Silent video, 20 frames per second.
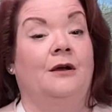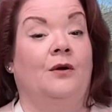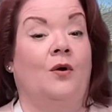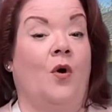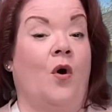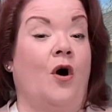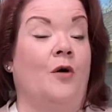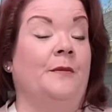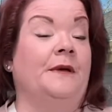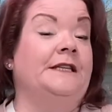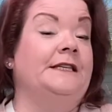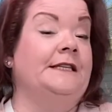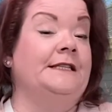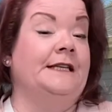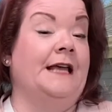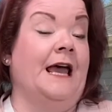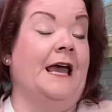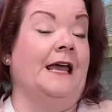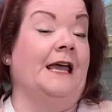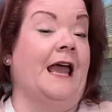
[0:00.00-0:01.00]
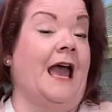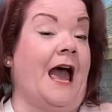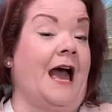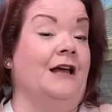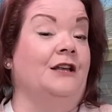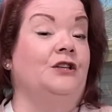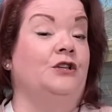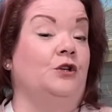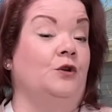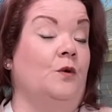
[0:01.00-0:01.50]
Call me today
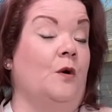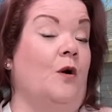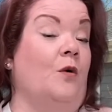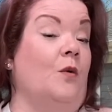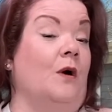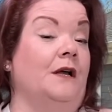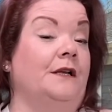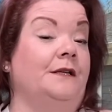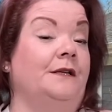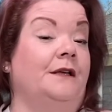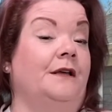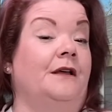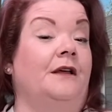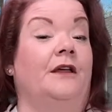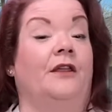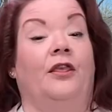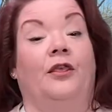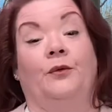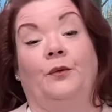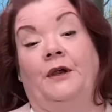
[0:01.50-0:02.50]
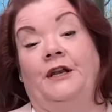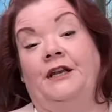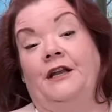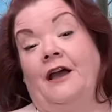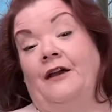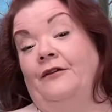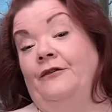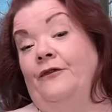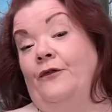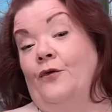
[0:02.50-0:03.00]
at 201
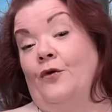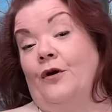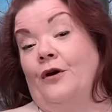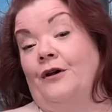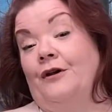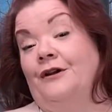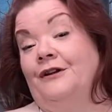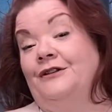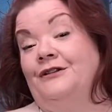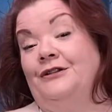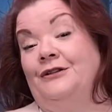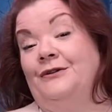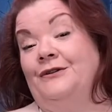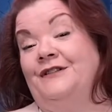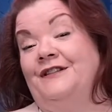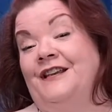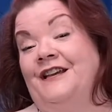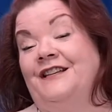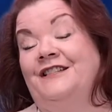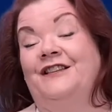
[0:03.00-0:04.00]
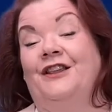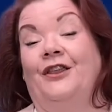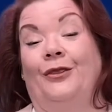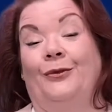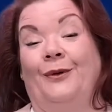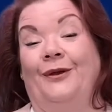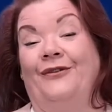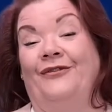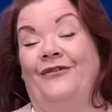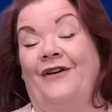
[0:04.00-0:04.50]
394
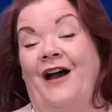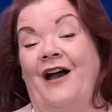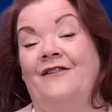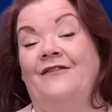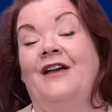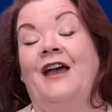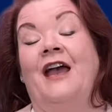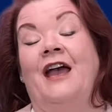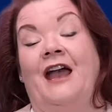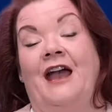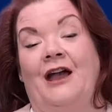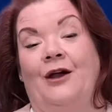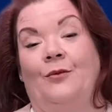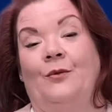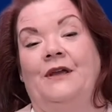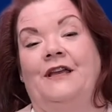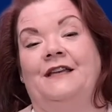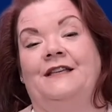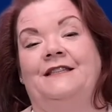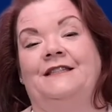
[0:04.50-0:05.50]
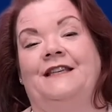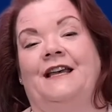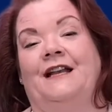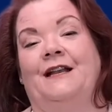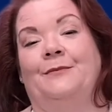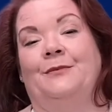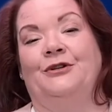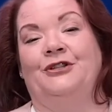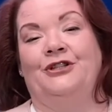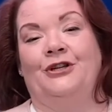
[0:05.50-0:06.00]
2635 and we can set
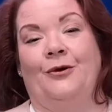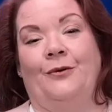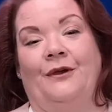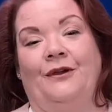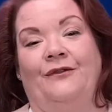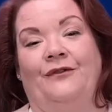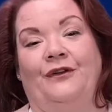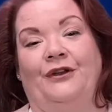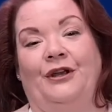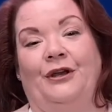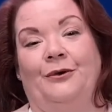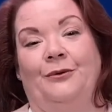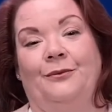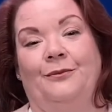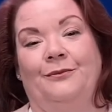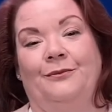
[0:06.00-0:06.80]
up a showing for you.